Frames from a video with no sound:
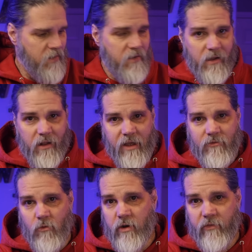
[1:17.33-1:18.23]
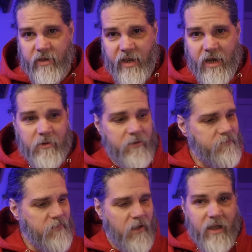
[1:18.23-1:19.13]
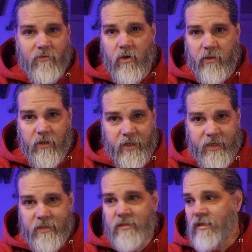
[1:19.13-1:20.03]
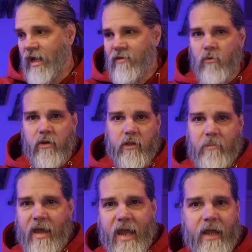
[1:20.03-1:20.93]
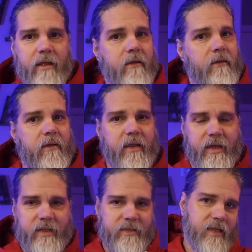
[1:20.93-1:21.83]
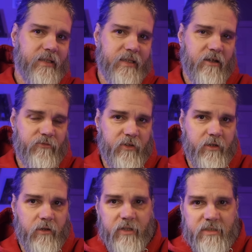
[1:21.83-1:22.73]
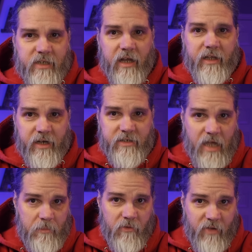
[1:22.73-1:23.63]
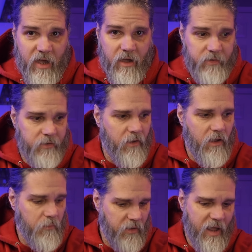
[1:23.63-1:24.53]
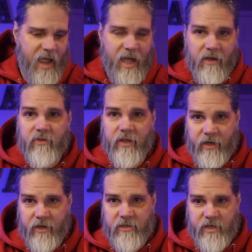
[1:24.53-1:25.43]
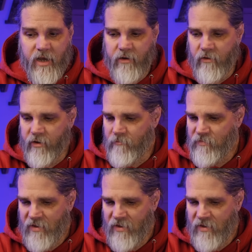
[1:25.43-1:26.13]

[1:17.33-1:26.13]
I'll have one on the camera, I'll have one on the lens, I'll have one in the bag. Anything that I feel that's got any type of value, I will have an AirTag on it.